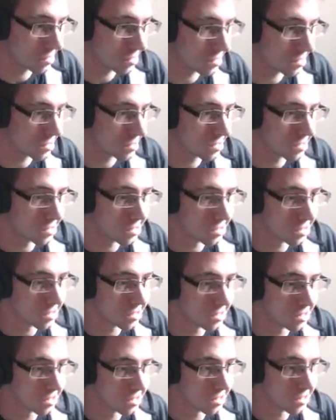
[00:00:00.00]

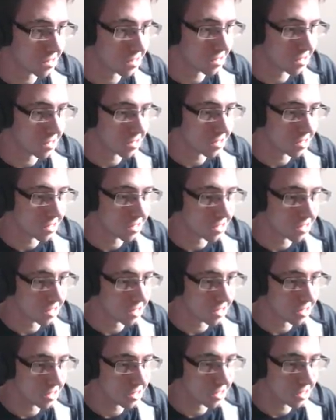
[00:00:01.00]

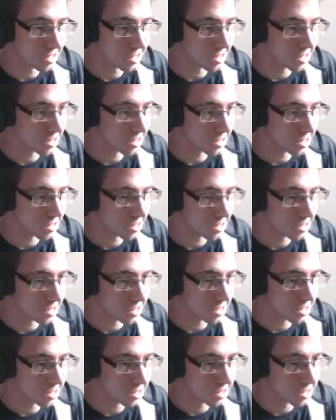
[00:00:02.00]

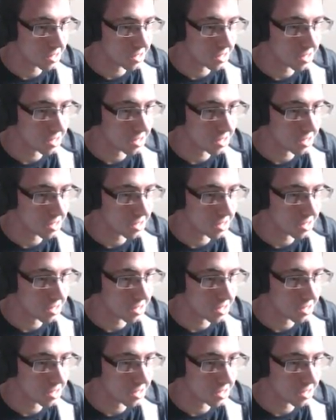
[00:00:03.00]
Nothing is said.